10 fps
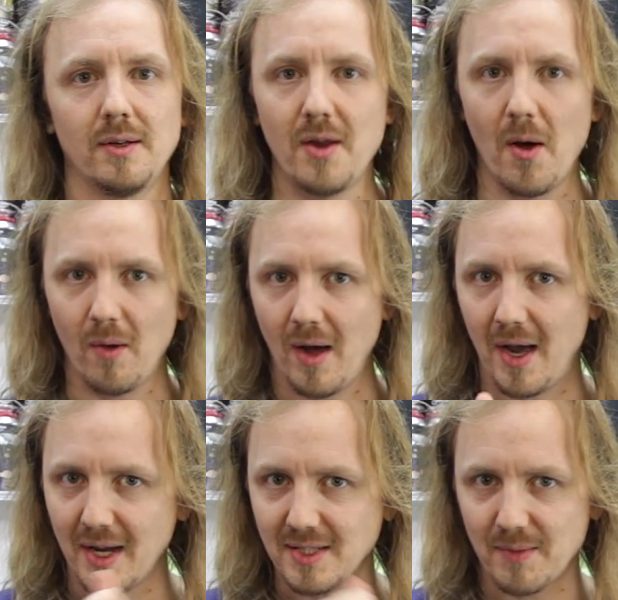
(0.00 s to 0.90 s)
No,
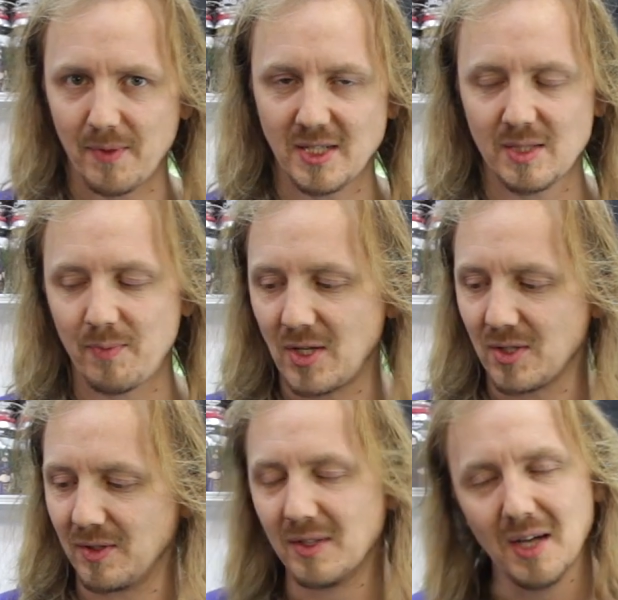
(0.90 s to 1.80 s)
I got something
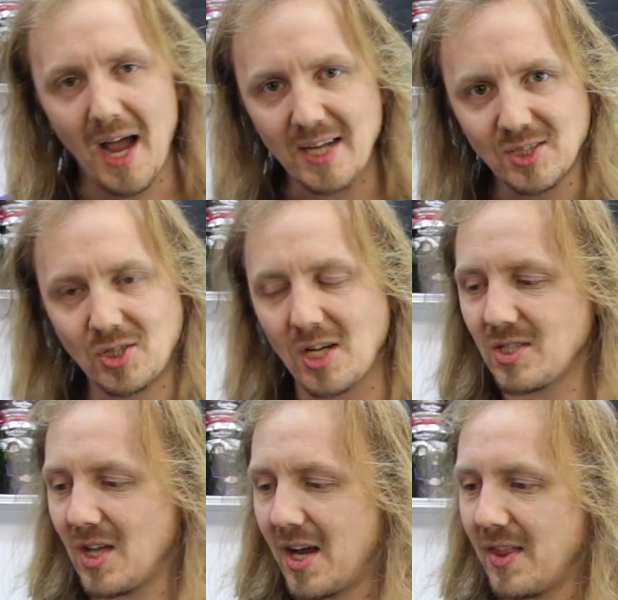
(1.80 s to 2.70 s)
special. I
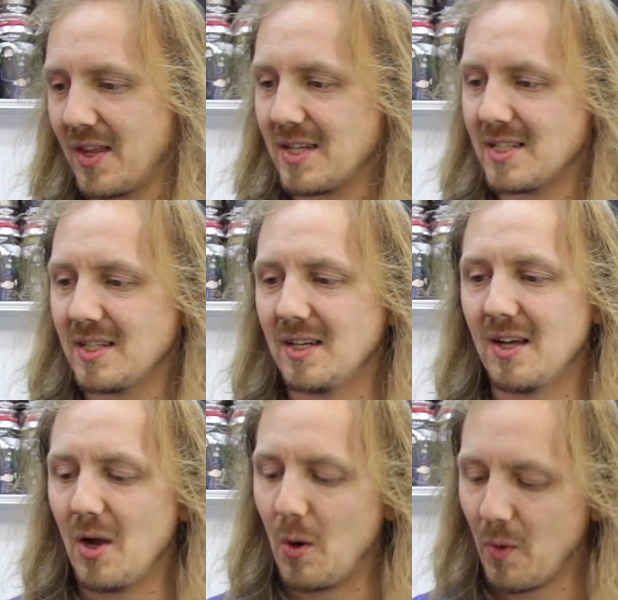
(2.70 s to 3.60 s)
just thought of this.
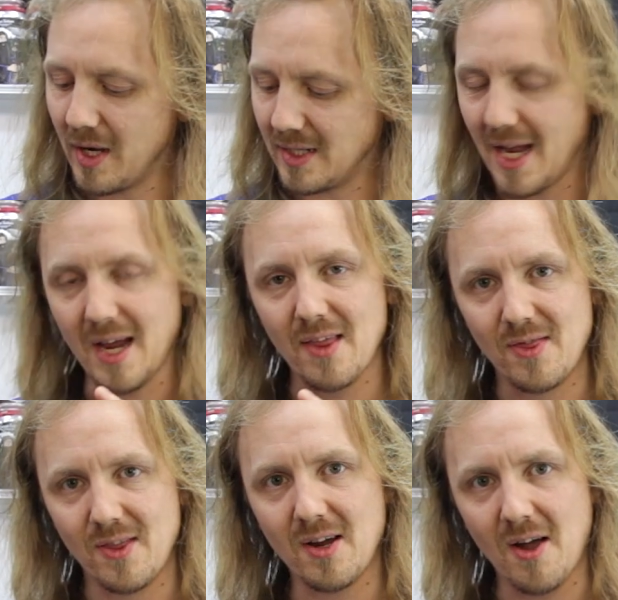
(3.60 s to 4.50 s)
We're going to take
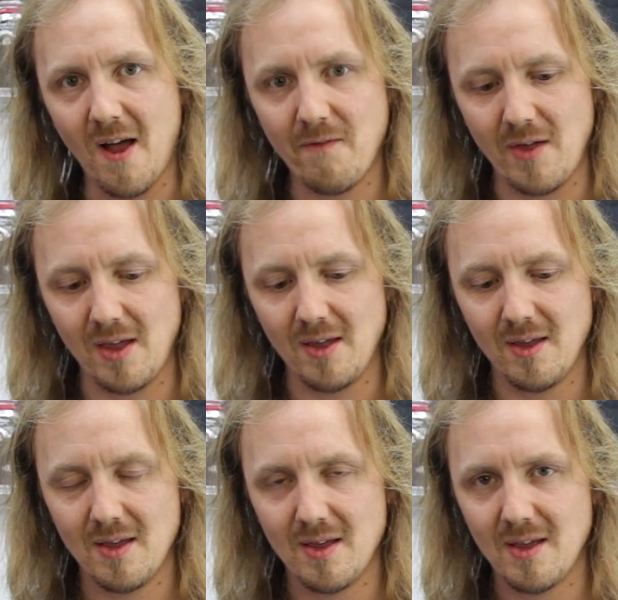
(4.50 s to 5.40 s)
the coffee
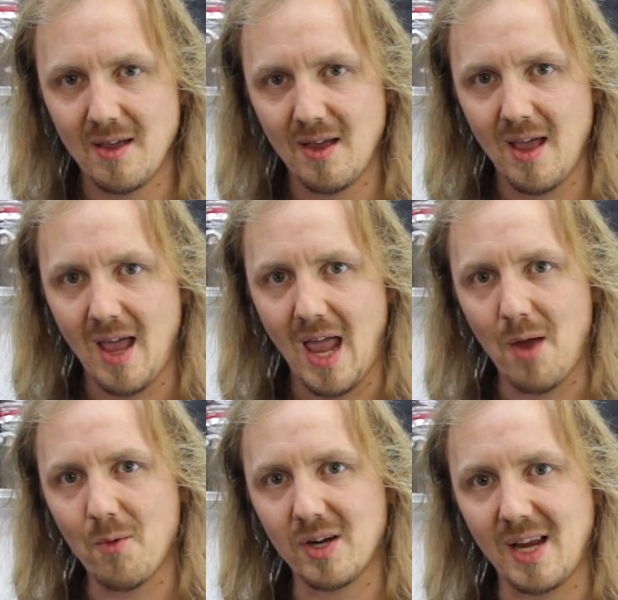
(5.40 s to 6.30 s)

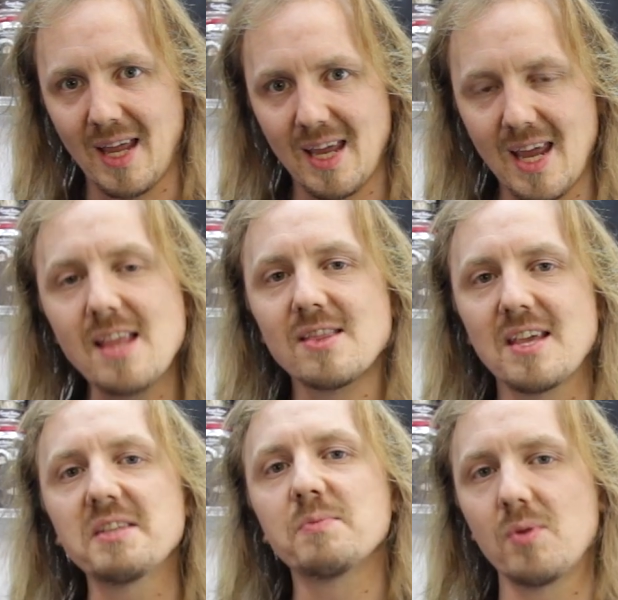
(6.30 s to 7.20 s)
and we're going to heat
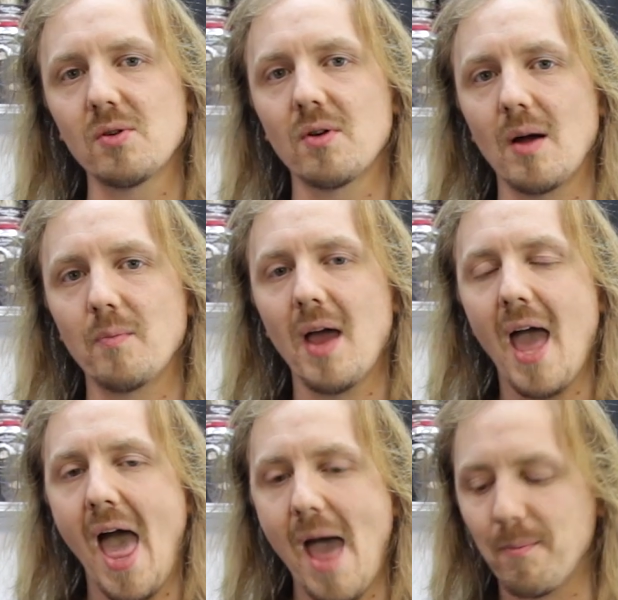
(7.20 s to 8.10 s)
this beer up
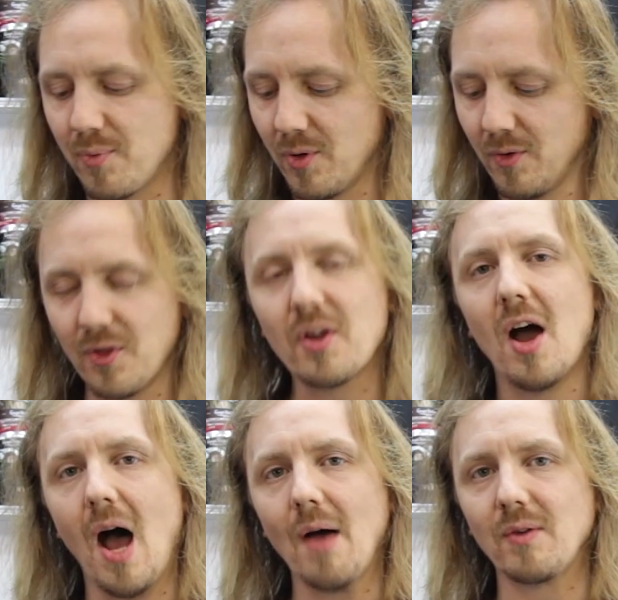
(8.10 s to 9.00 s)
and brew the
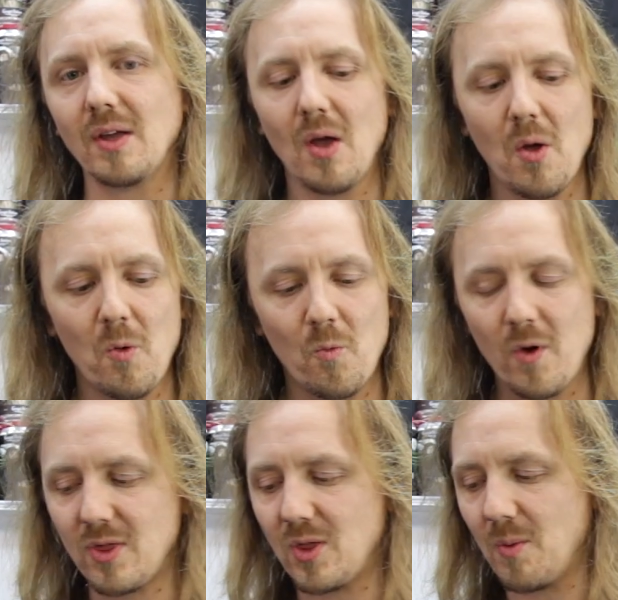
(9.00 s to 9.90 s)
coffee
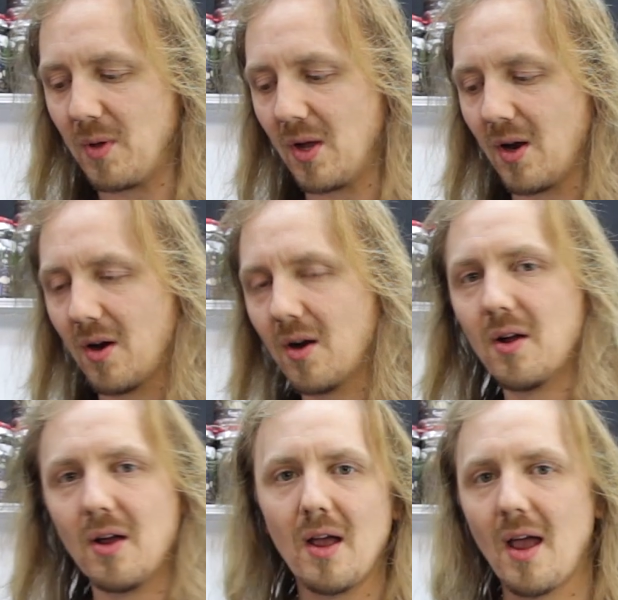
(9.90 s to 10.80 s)
with the beer
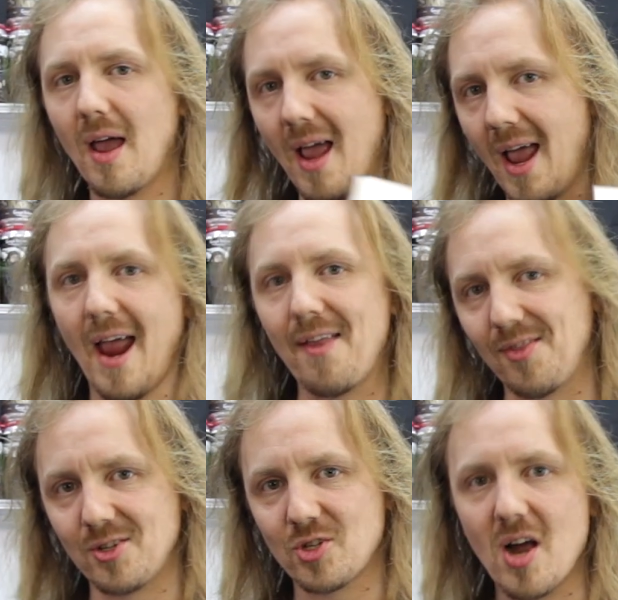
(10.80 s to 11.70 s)
and
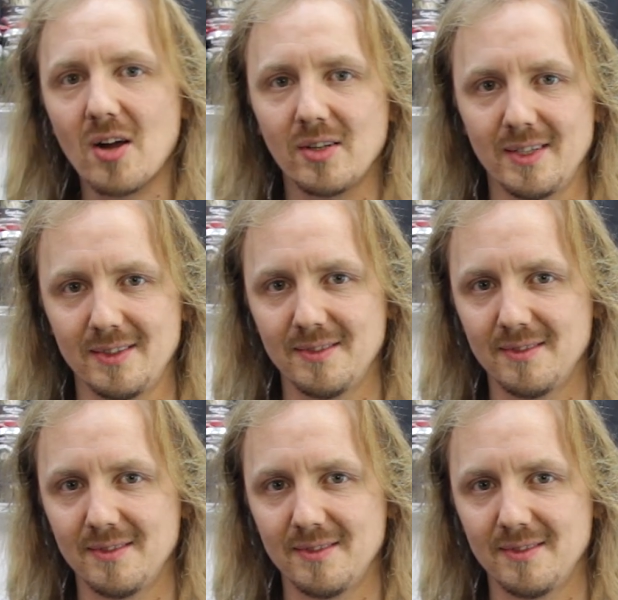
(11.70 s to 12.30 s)
the chocolate.